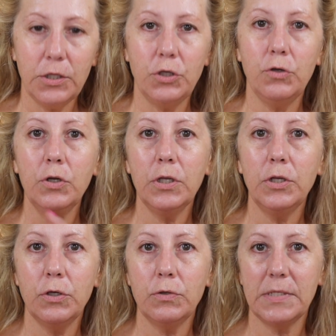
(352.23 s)
you
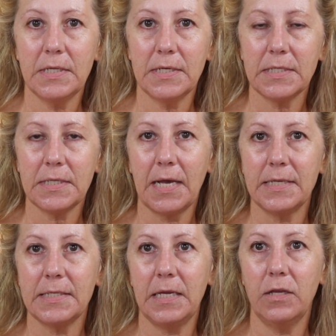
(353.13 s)
can use this
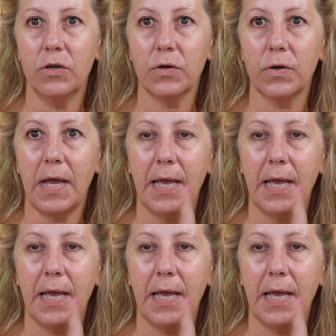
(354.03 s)
as either